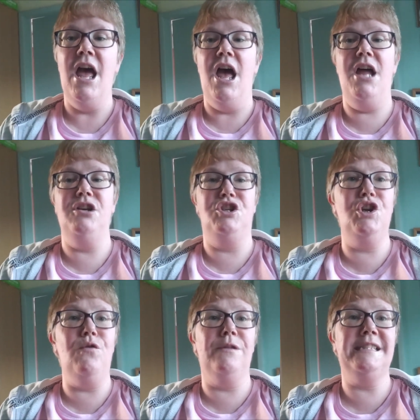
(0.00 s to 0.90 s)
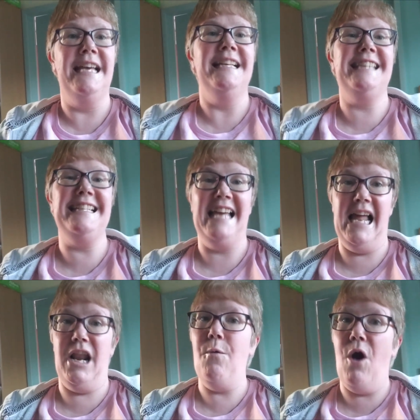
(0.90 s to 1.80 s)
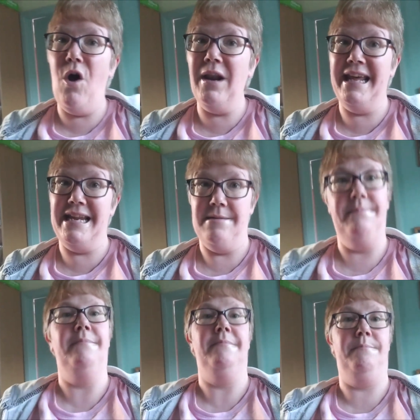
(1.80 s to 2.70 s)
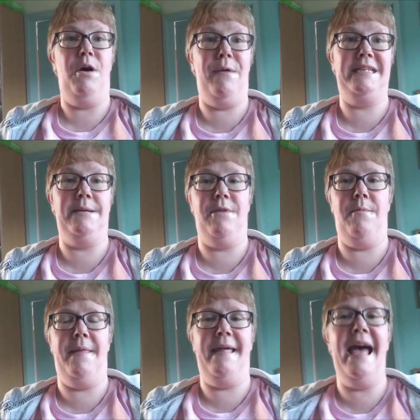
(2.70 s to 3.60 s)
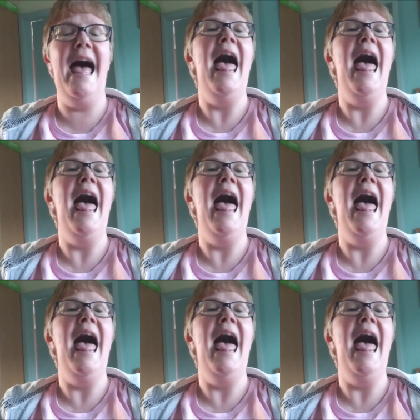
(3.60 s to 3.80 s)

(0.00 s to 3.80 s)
And Jules says hello, Ollie. Poetic moment there.